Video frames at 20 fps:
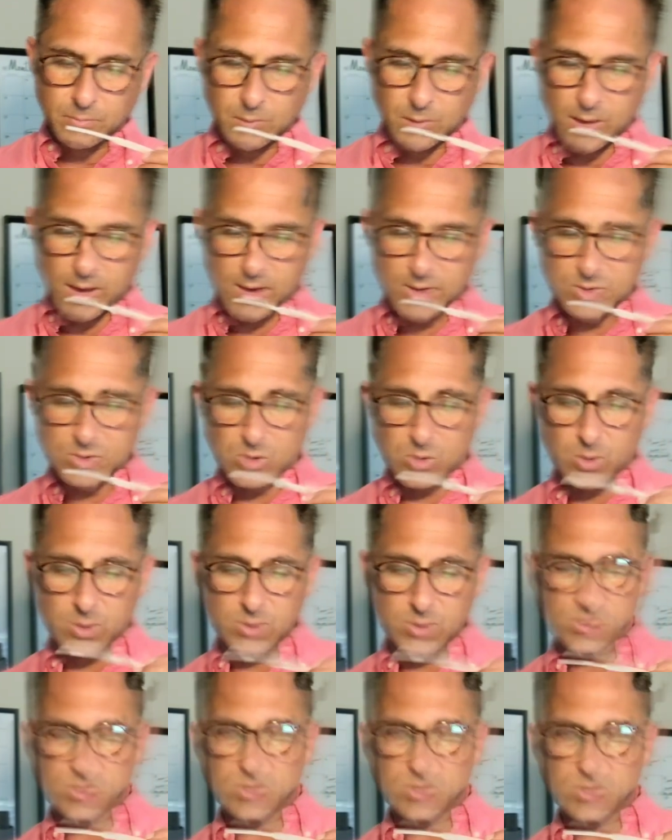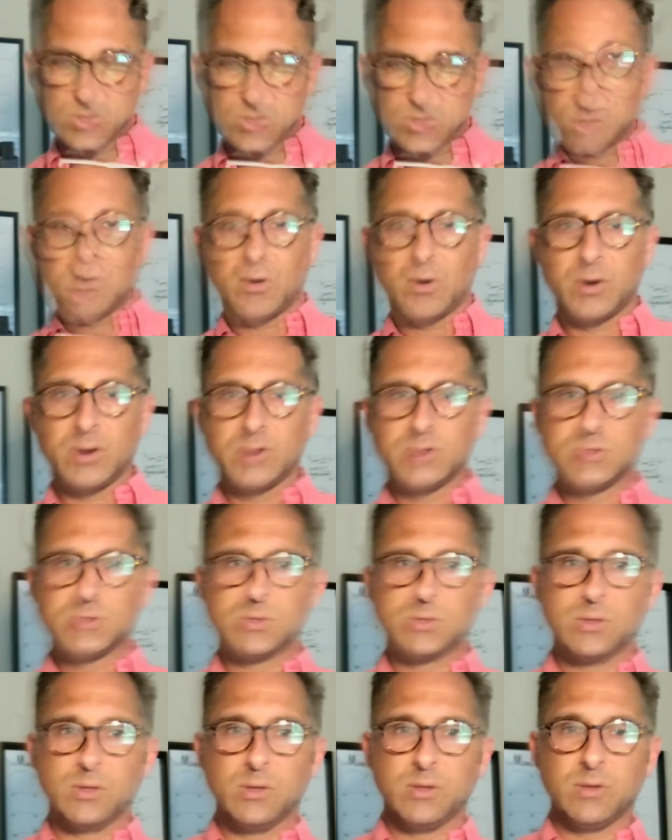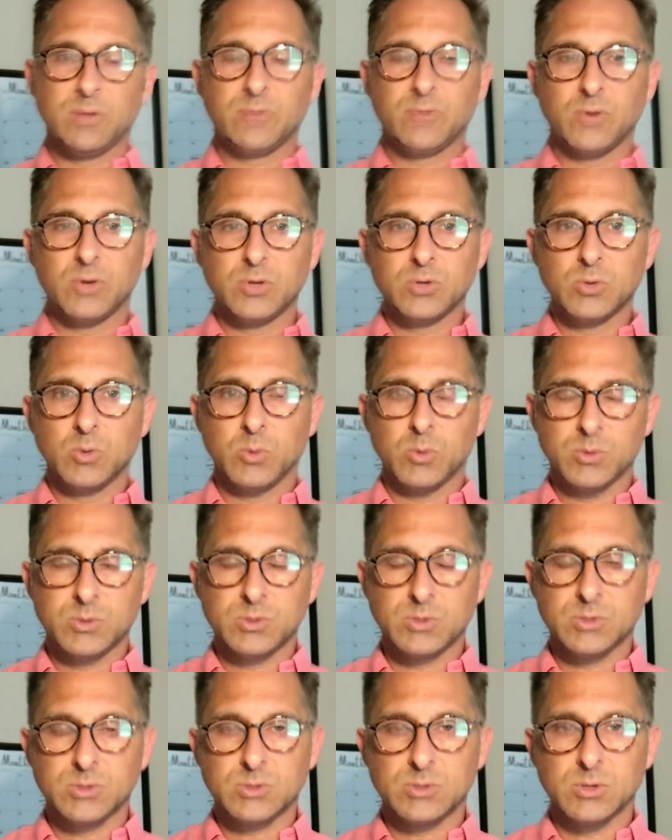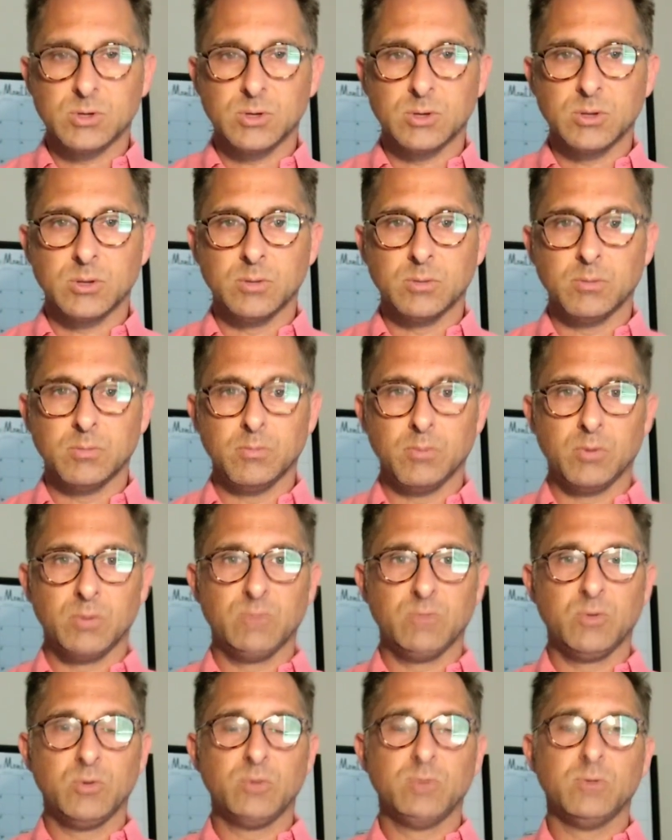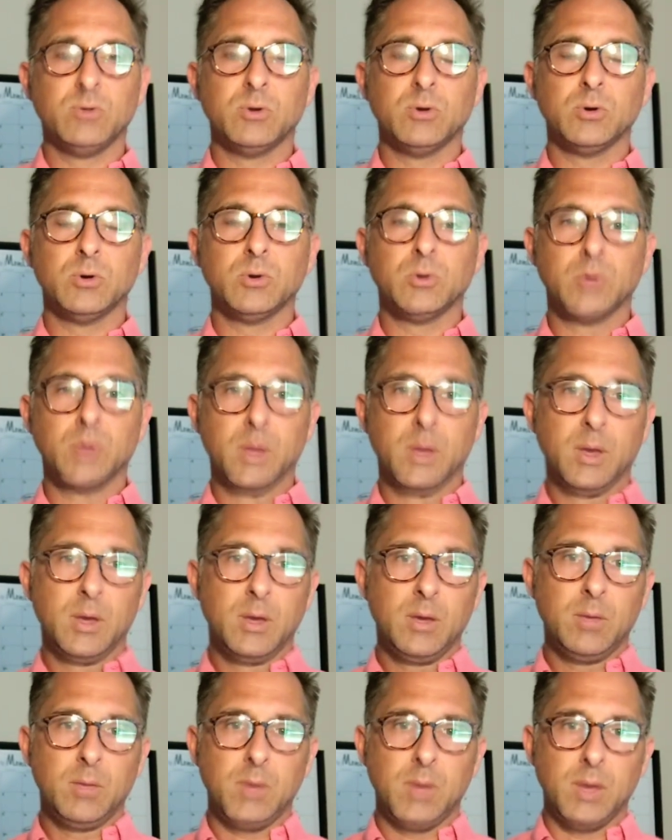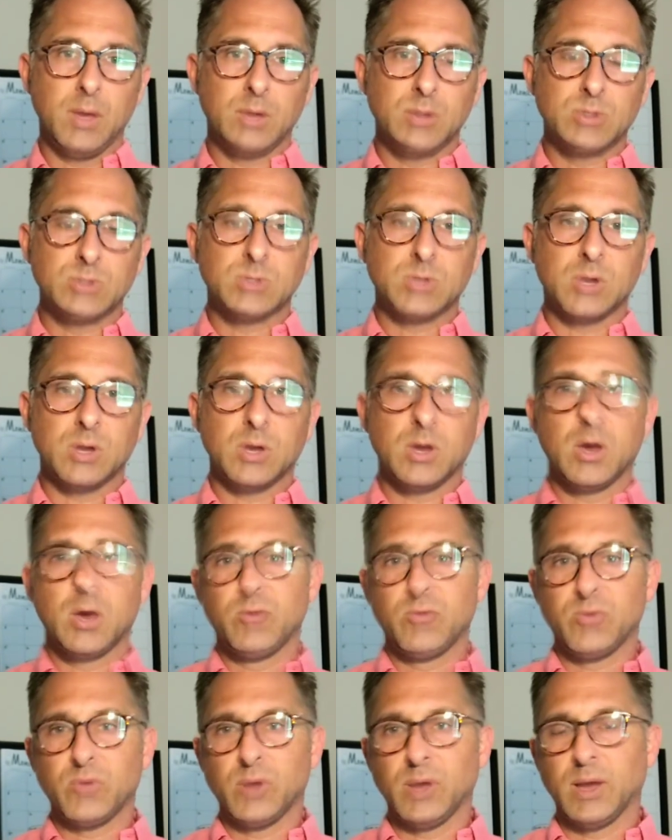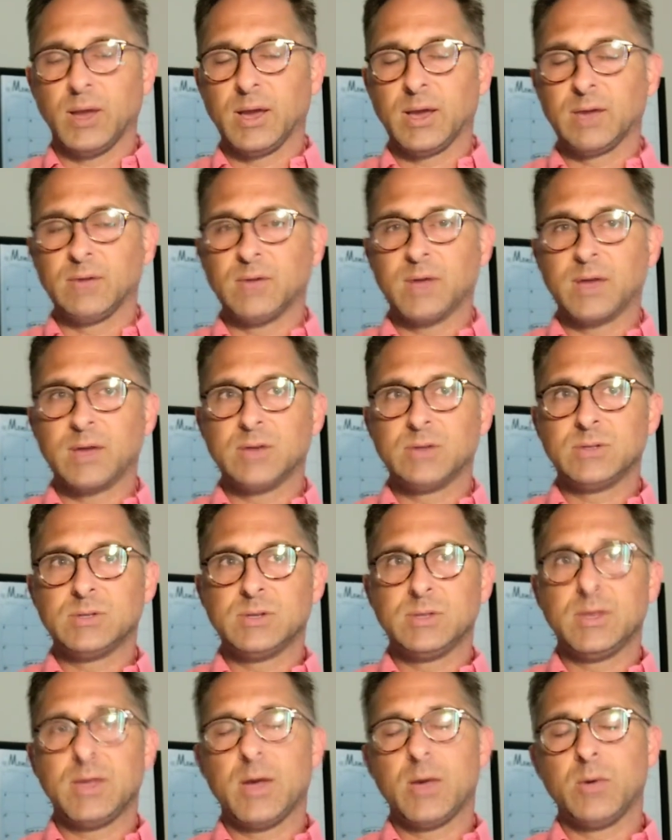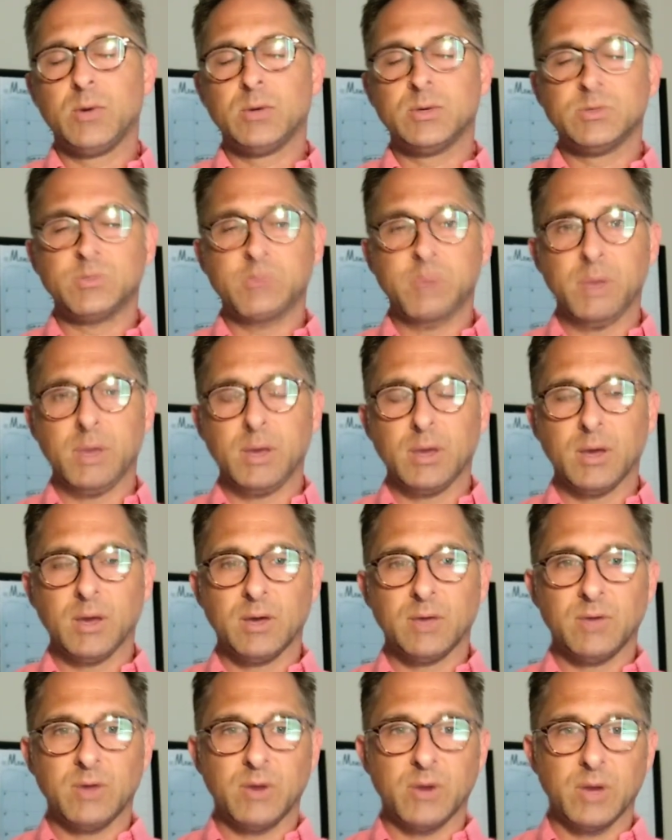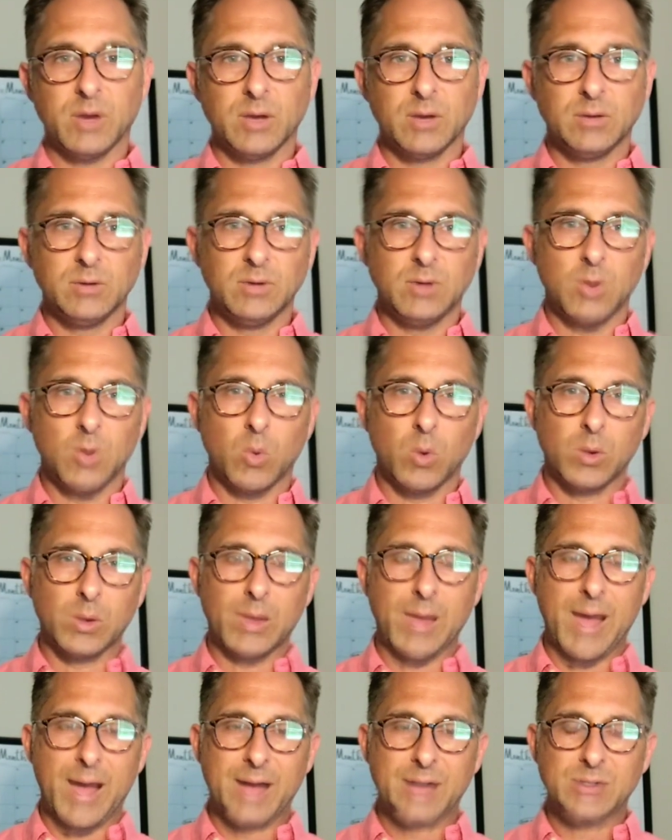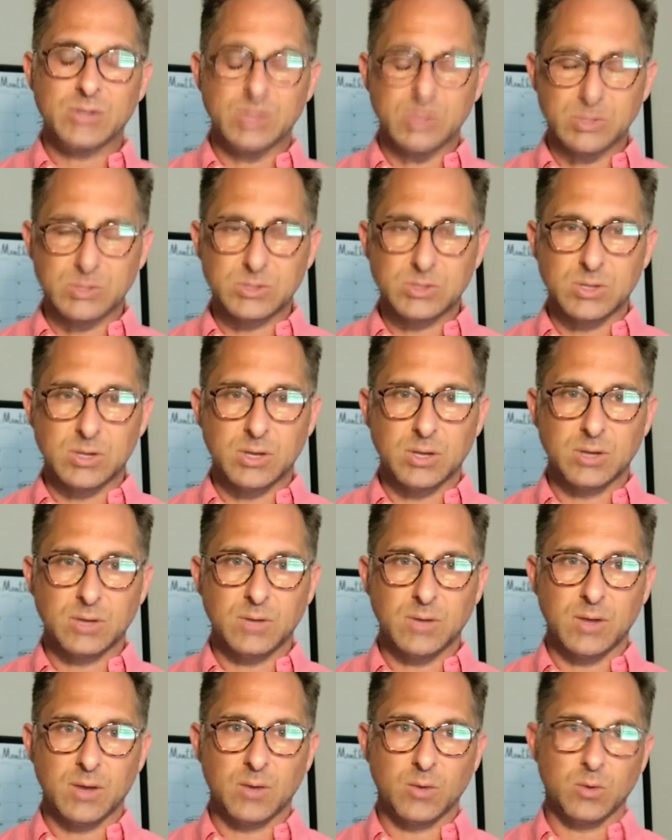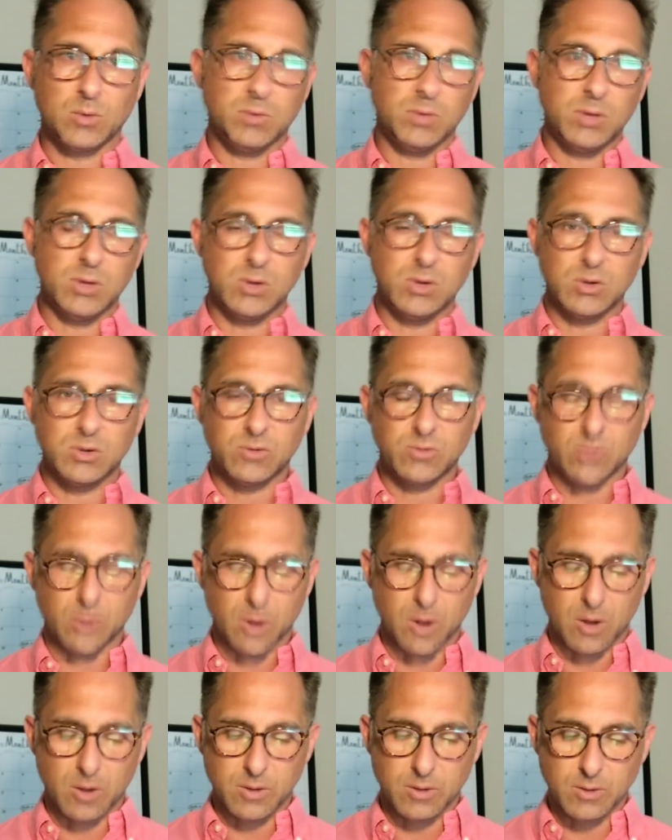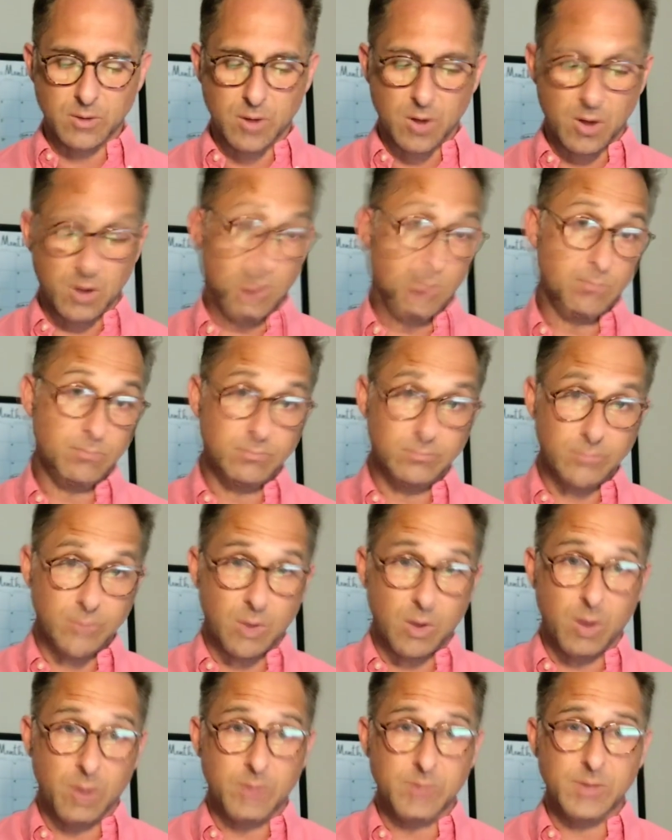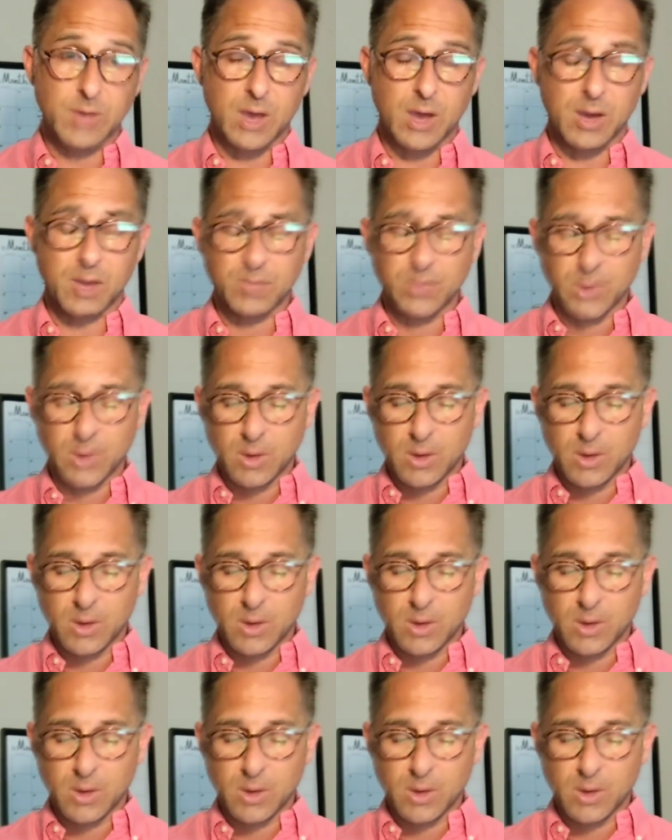Yeah, so as far as the first one was concerned, the burvuvu being just a comforting, I could see that one as being a very relaxing scent that would be good for all the time.